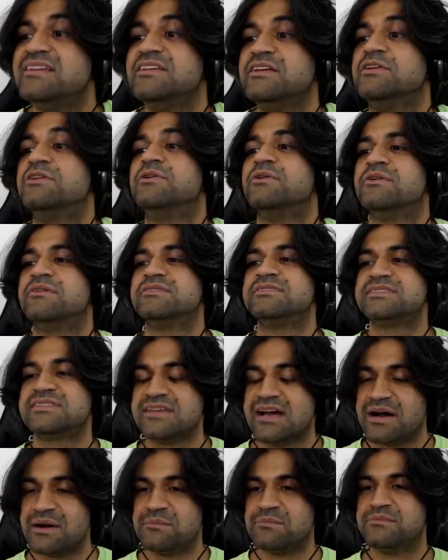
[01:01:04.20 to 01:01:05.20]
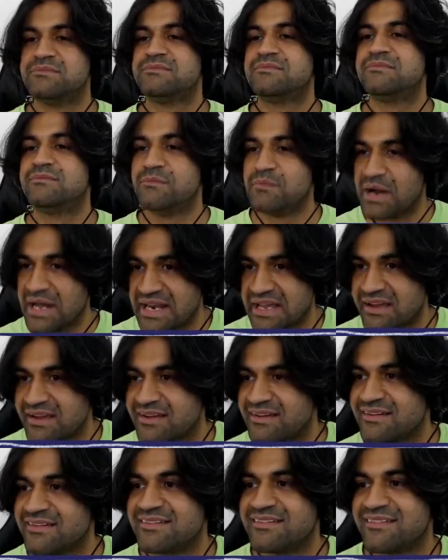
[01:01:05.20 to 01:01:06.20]
you some money.
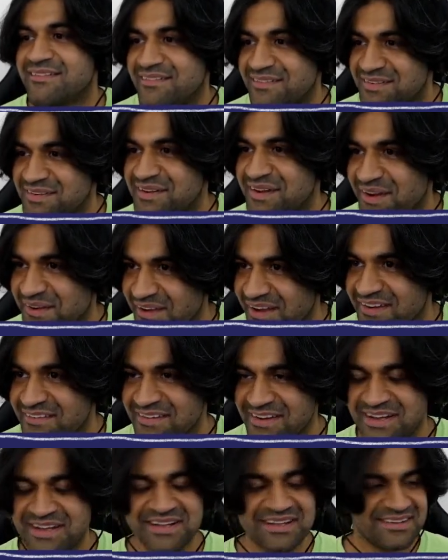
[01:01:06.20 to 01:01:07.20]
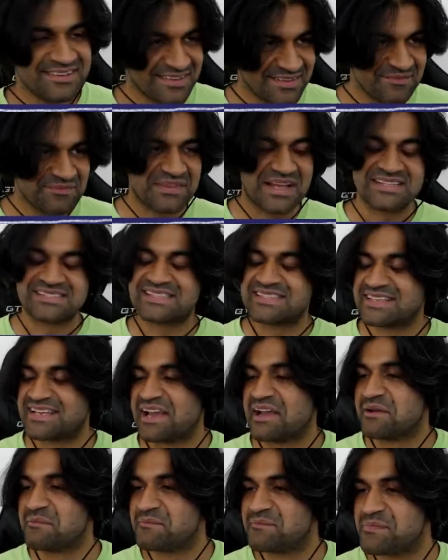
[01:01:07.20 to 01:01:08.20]
Okay. That's the
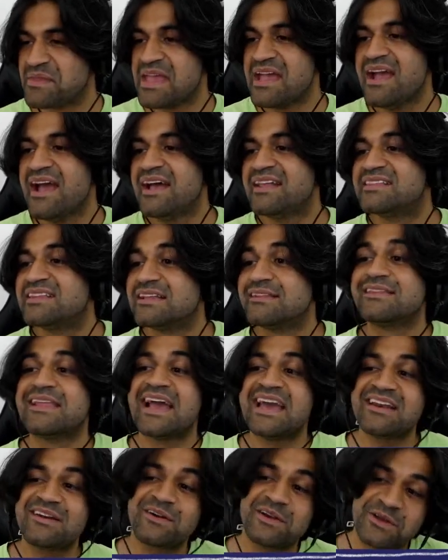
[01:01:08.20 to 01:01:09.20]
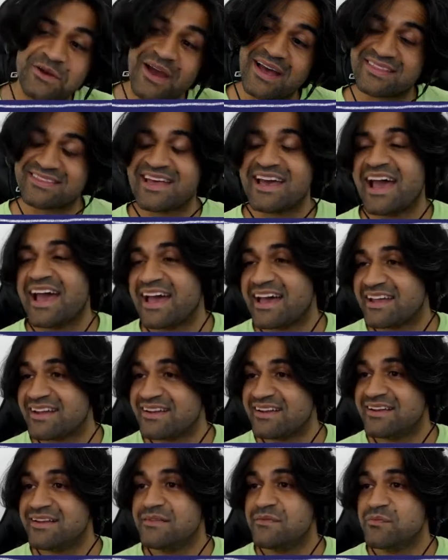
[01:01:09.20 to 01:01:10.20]
game. The later you get the
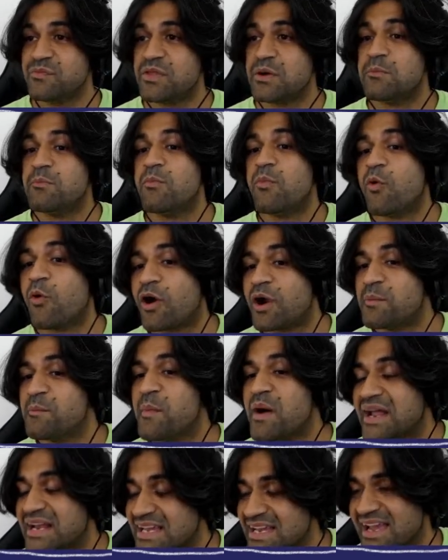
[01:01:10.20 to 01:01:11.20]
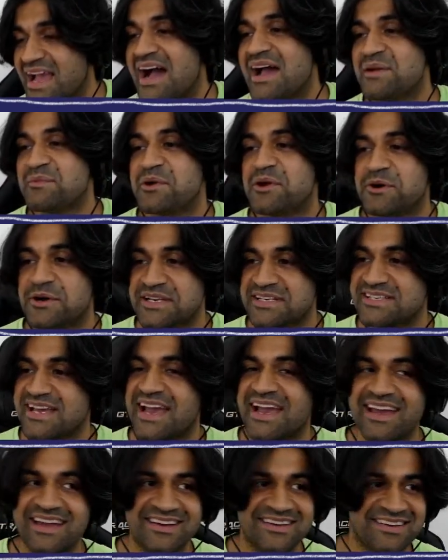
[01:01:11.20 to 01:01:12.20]
head, the more money I'm going to
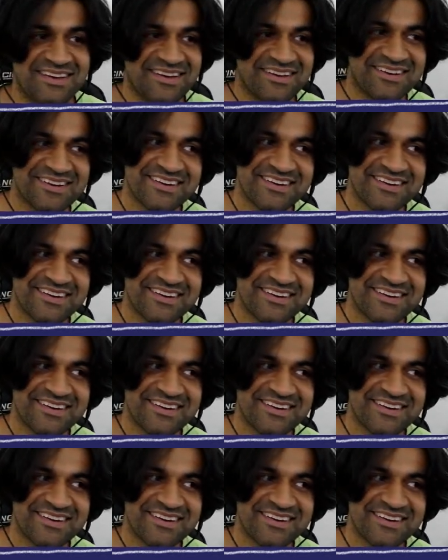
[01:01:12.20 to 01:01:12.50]
hand you.